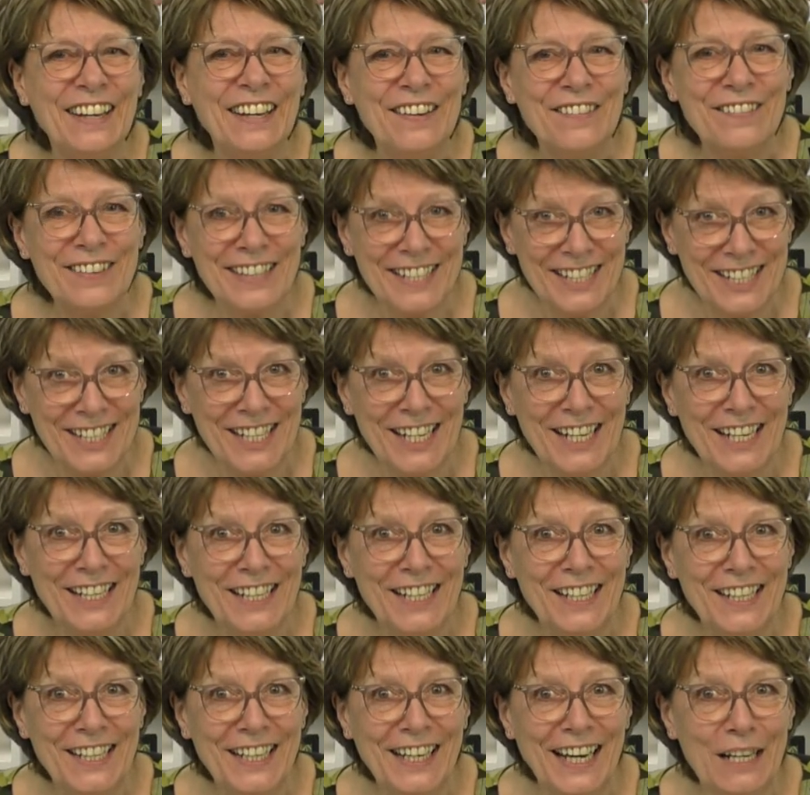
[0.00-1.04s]
if he's sitting
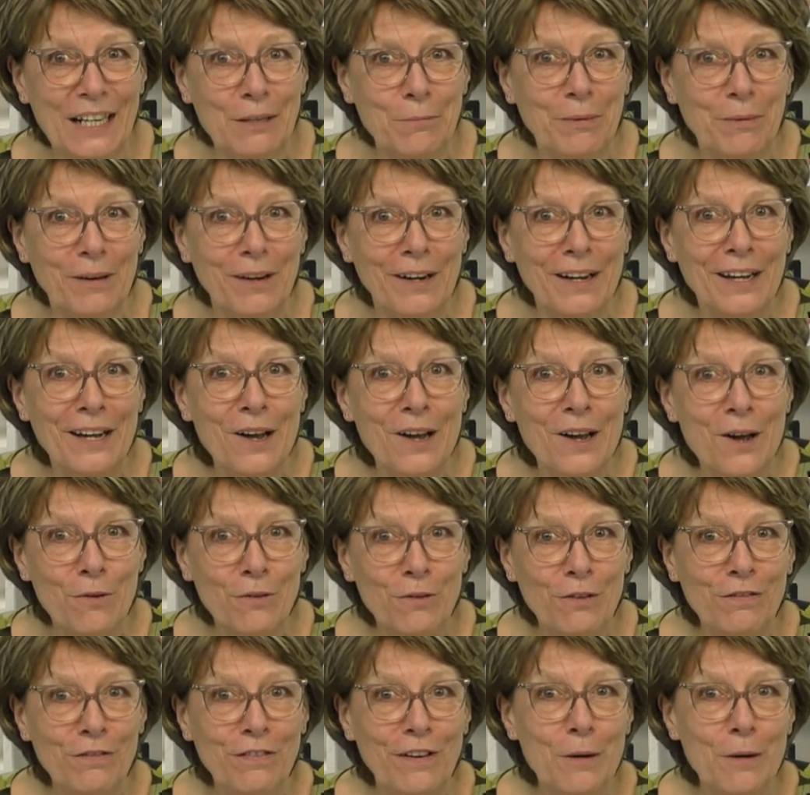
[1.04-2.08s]
in a lay by
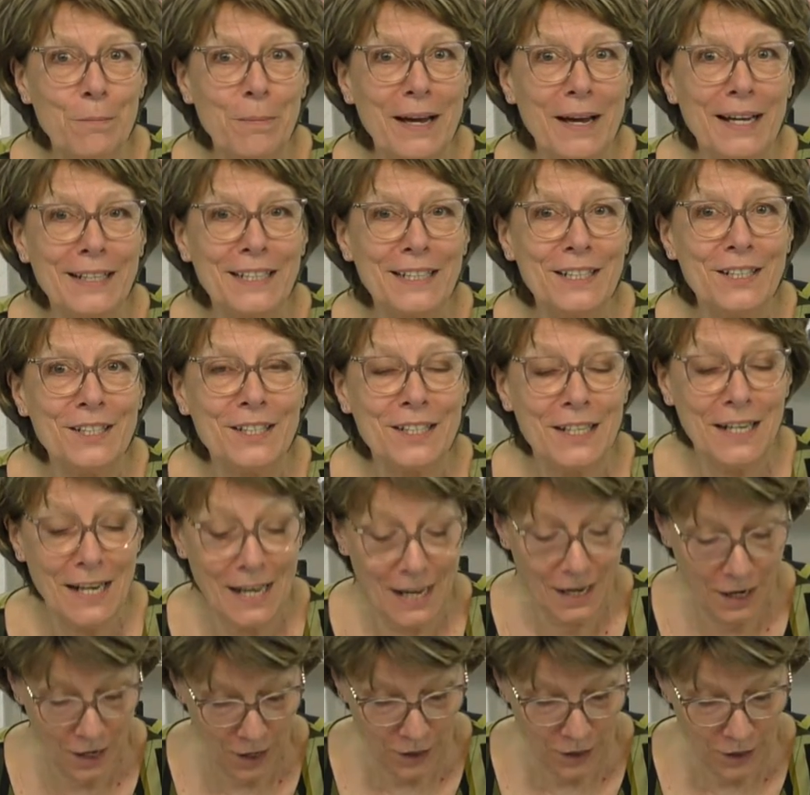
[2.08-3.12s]
with very bad
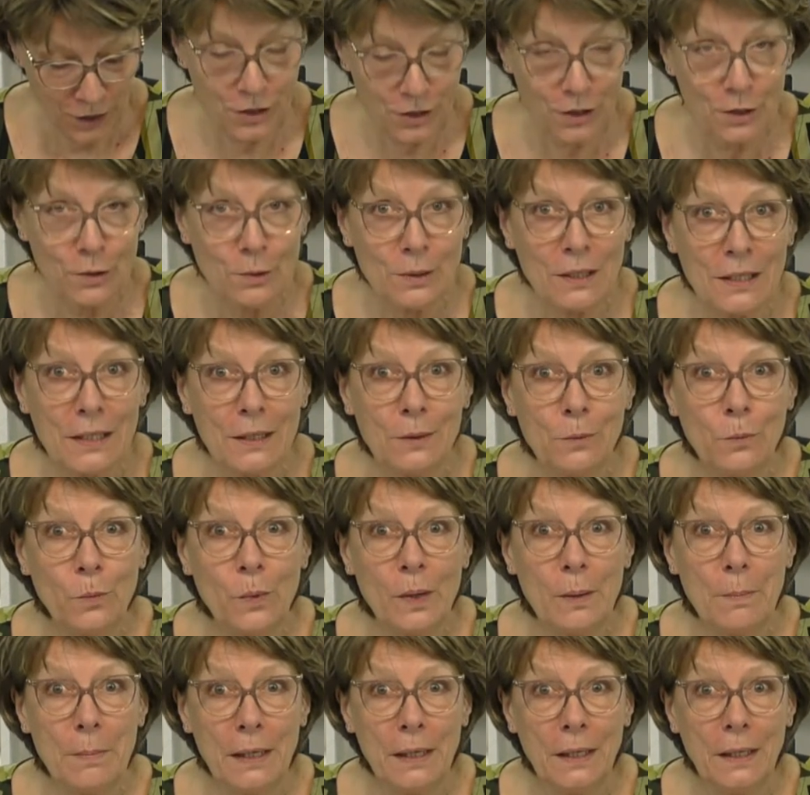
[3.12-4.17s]
internet, doodling
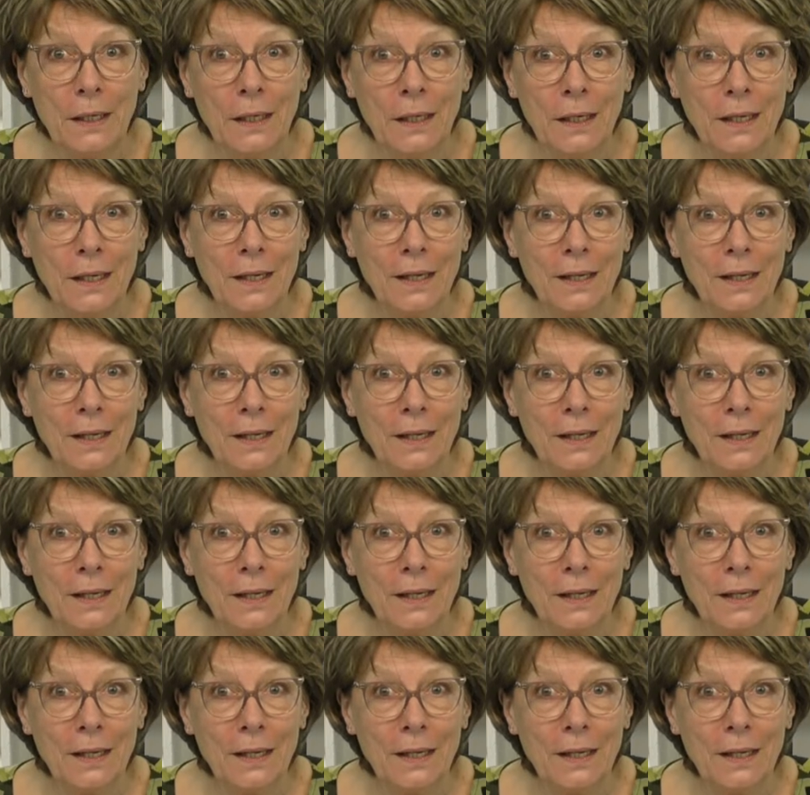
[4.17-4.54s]
women.